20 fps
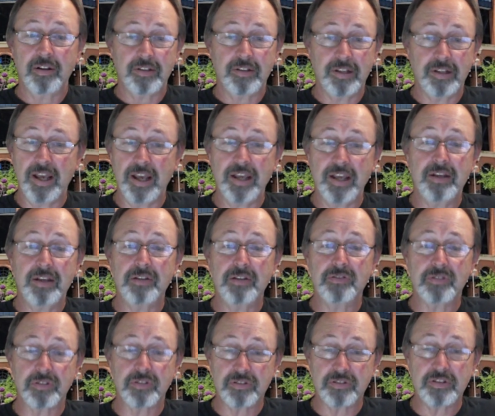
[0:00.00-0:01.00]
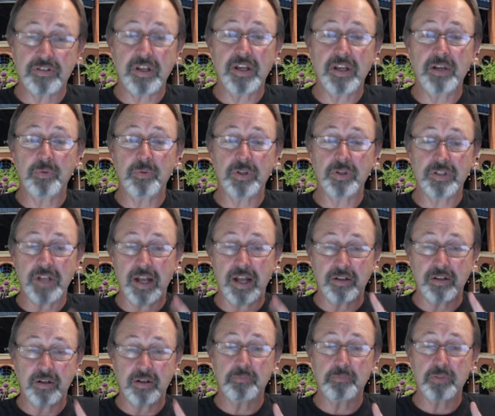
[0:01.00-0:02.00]
the Yankees are sitting with
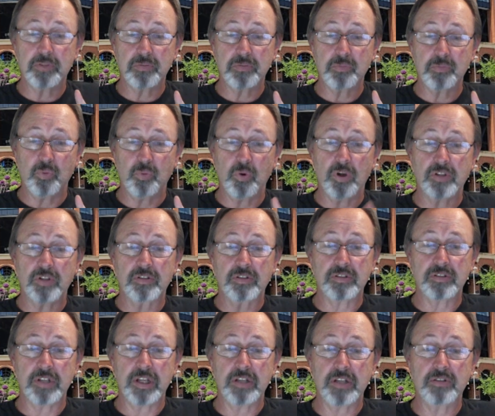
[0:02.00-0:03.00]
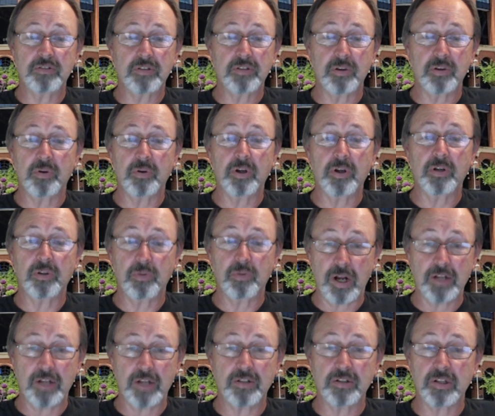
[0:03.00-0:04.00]
that number one seed. So
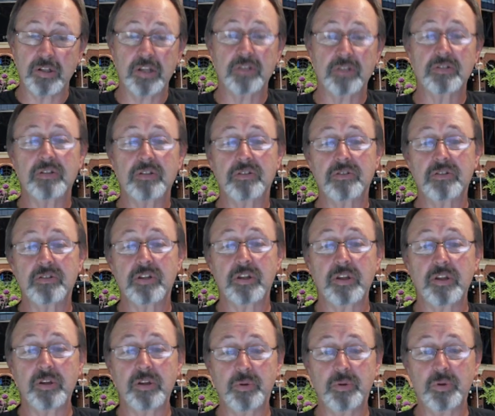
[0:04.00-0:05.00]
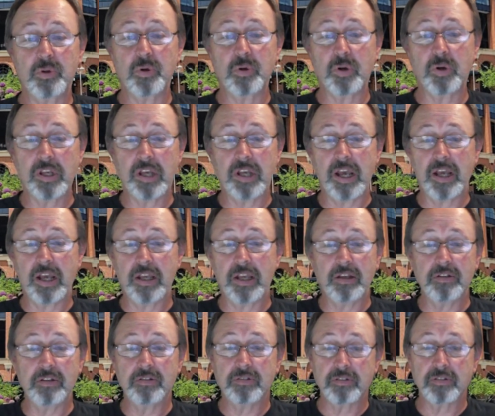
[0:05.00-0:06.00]
congratulations to the New York
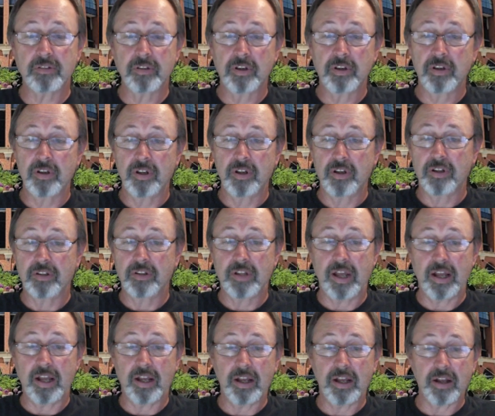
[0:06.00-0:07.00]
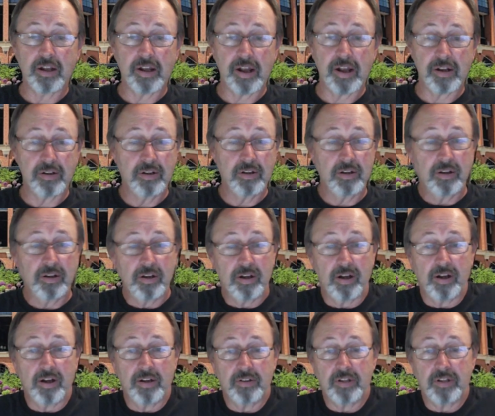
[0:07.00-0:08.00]
Yankees. They
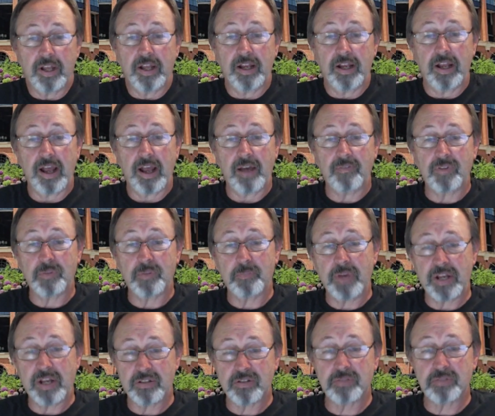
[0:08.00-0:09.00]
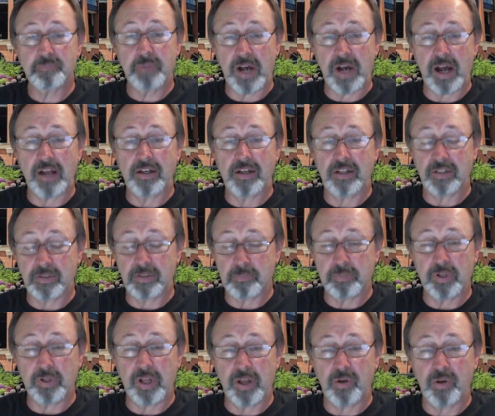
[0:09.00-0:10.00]
they have the best spot in the
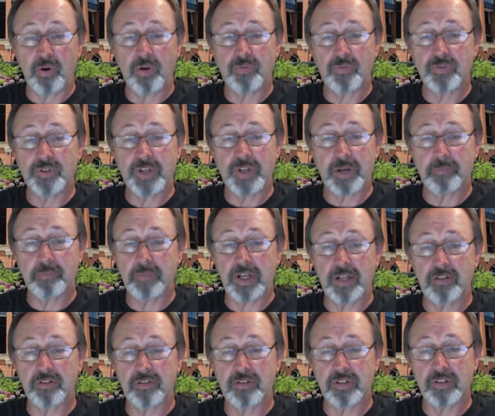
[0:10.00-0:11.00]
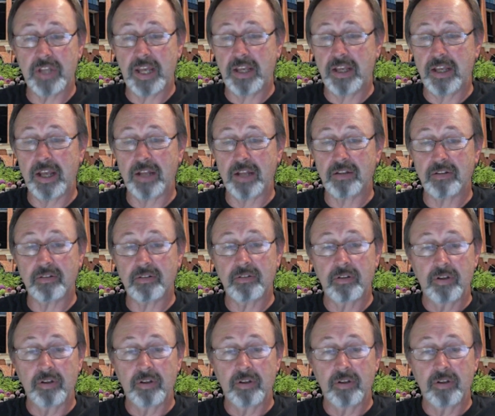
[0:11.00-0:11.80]
playoffs. That means they get